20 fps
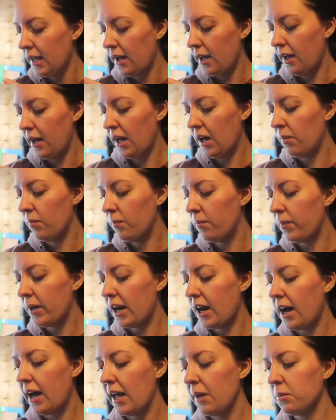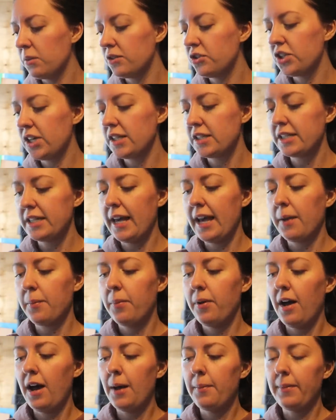Um, but I will just like
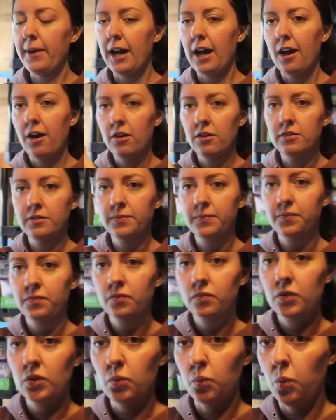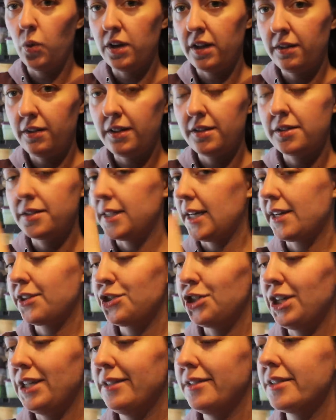pop out one of these
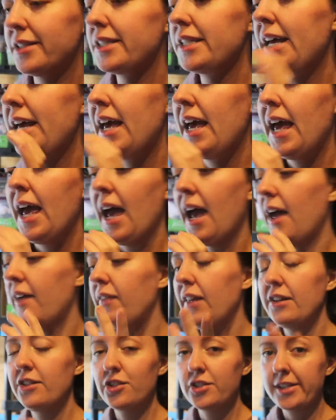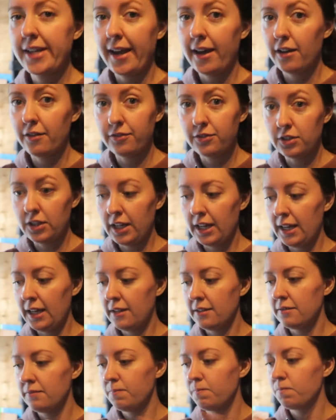sections and then just carefully